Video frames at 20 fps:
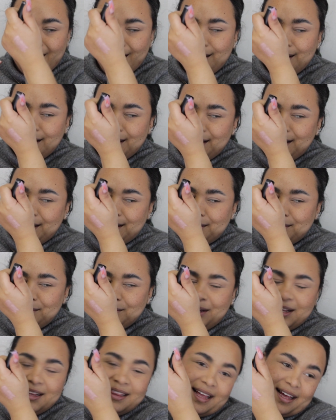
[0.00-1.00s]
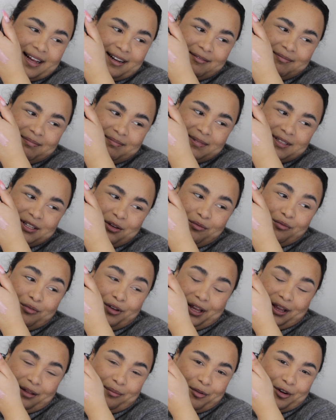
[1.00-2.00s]
Like, look at that. It's a
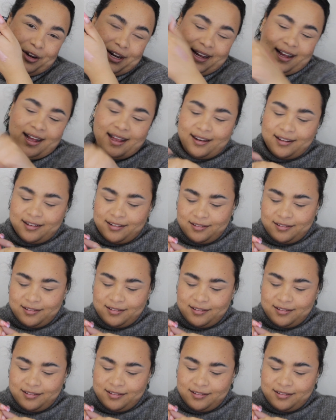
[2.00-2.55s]
really pretty color.